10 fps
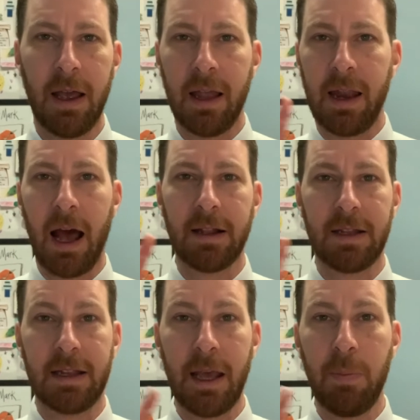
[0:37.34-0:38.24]
not to
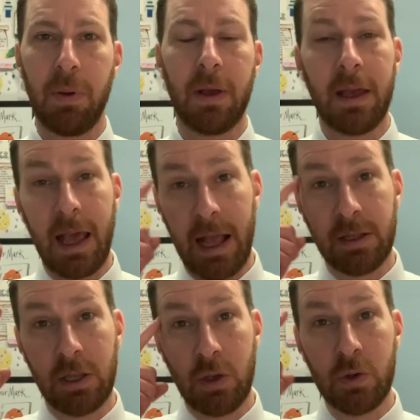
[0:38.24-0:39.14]
dip, and
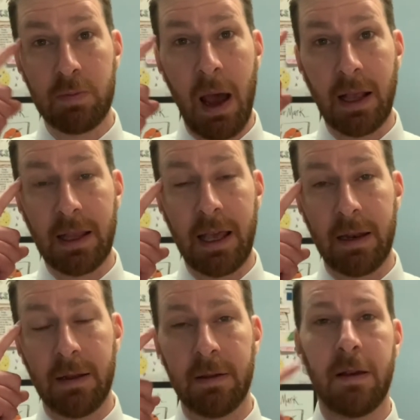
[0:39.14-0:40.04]
to use my
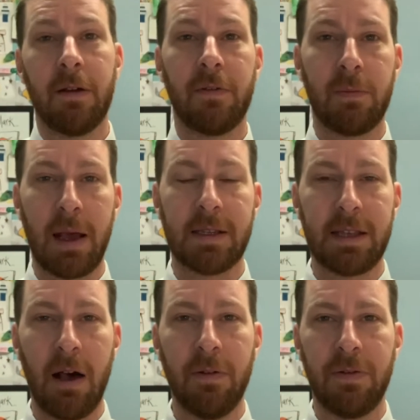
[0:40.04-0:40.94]
lid for
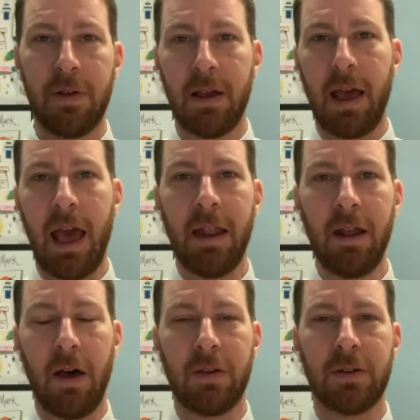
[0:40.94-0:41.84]
myself and
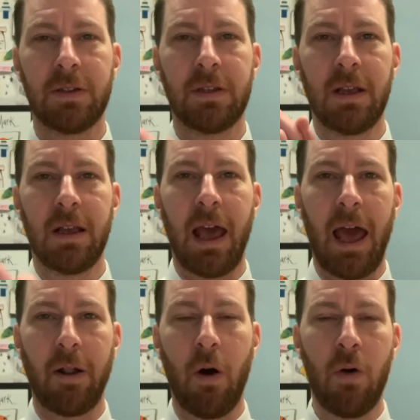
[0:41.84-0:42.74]
others
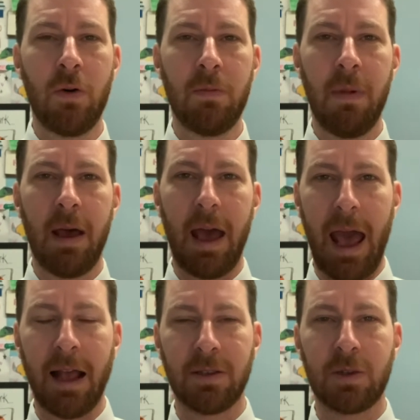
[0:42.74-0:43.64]
at home,
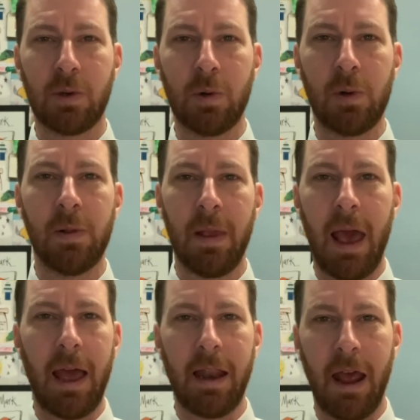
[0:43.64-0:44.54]
at school,
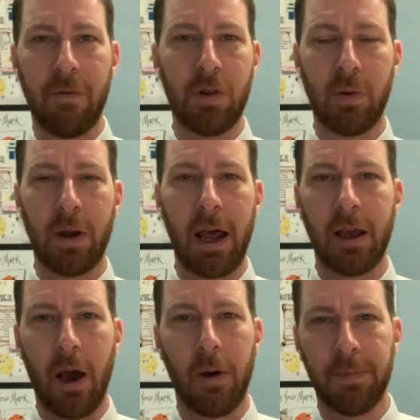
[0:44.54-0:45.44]
and everywhere I
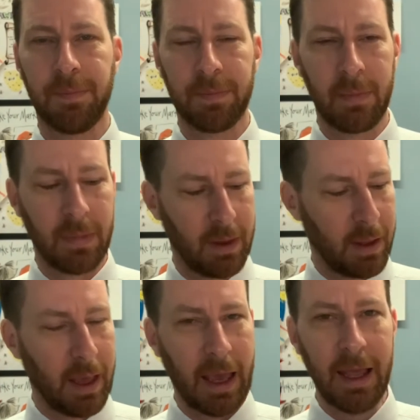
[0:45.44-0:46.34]
go.
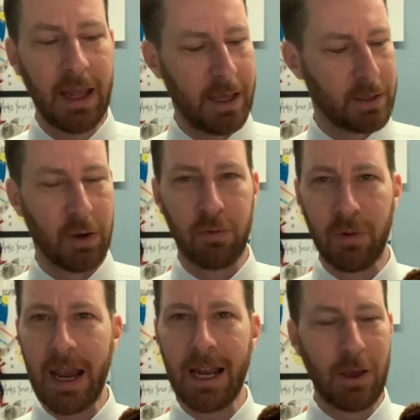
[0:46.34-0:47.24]
It is a
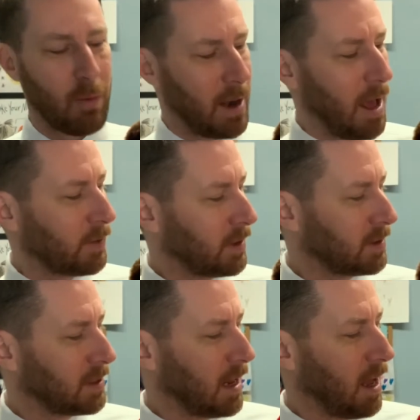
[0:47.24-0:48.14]
rainy one out there
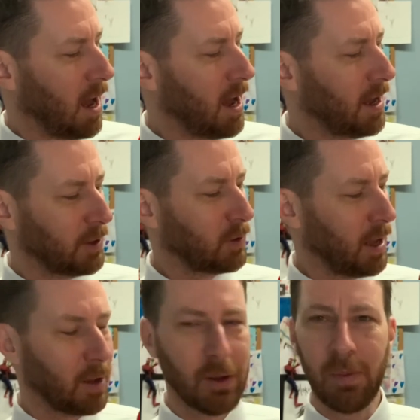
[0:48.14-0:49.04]
today, huh? And, and
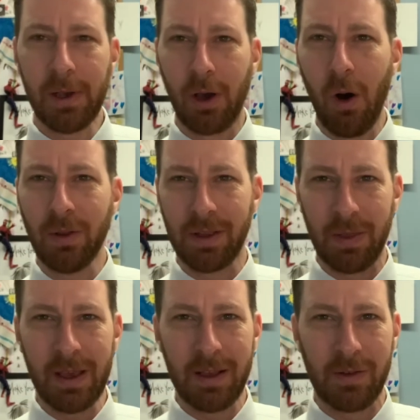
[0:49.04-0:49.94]
a little bit cold. I
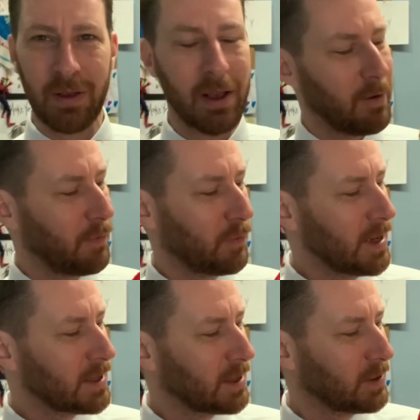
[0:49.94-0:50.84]
think it's
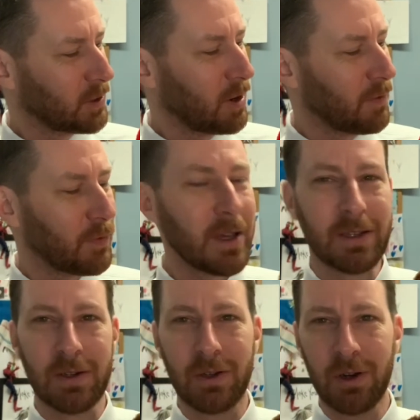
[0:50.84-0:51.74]
freezing, starting
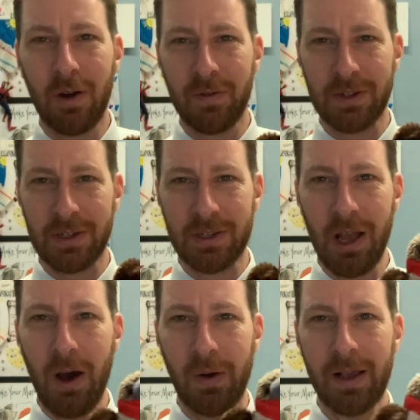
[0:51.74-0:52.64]
freezing, turn over to
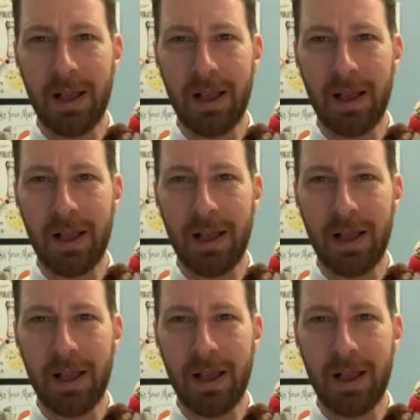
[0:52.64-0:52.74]
snow.